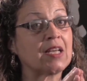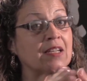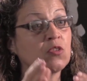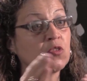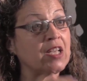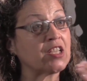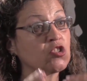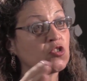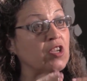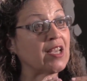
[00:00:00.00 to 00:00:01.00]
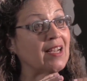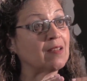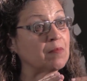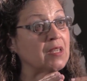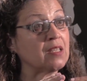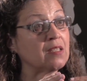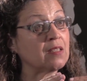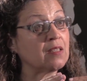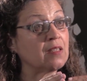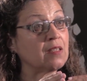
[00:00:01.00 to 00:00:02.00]
that connection helped me
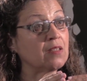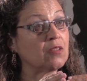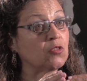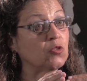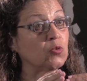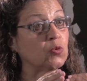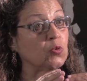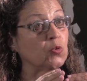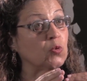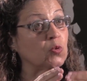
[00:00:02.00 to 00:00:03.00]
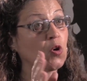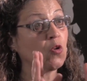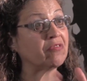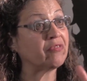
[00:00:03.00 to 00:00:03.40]
to go